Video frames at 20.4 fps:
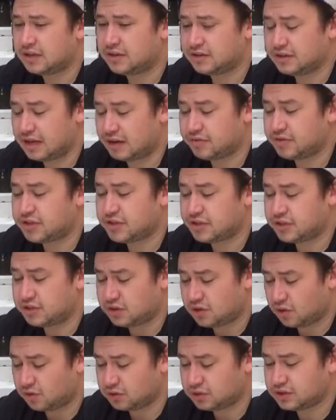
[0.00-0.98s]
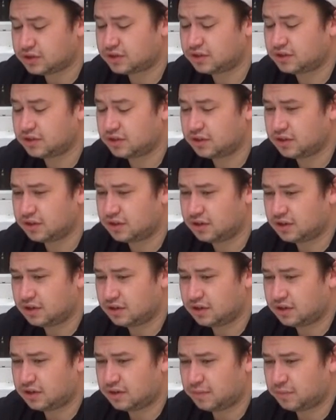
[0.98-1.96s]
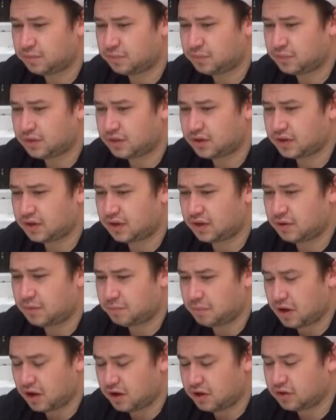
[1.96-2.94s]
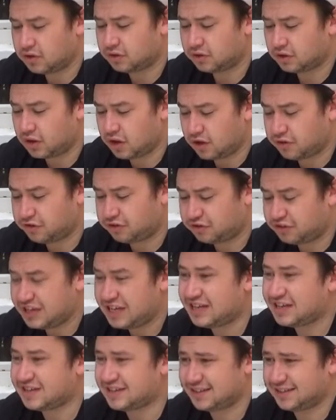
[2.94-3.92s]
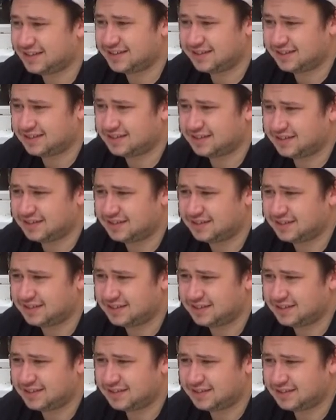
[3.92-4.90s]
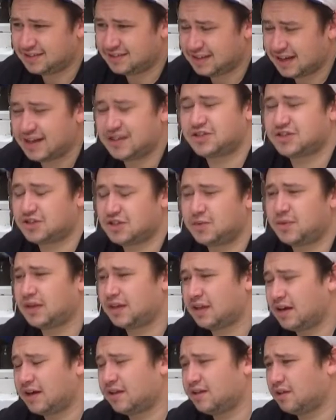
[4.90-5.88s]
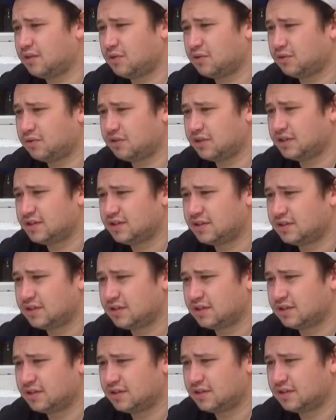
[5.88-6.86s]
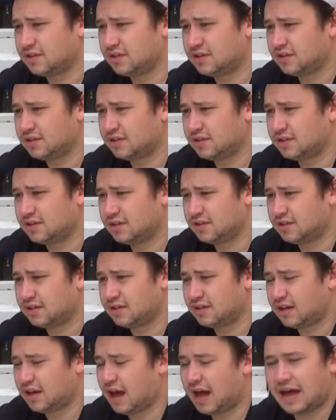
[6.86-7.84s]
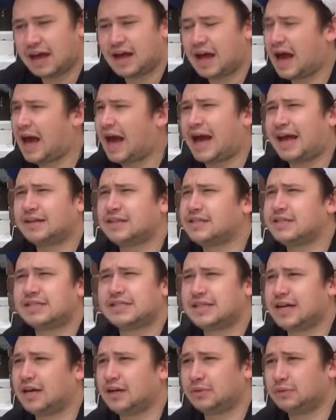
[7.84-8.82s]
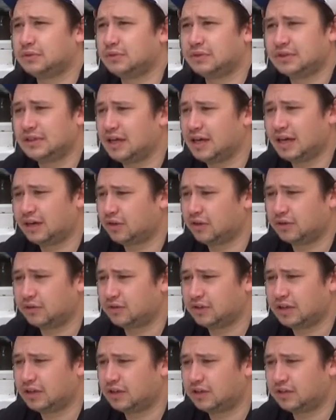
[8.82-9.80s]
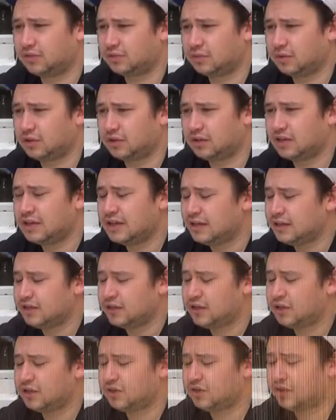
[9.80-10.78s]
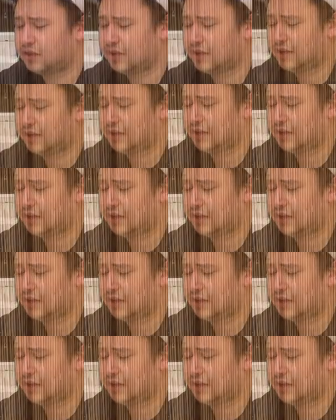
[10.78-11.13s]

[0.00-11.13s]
there is not a theatre that is doing that in the Northeast. Hands down, I can't think of one. You look at your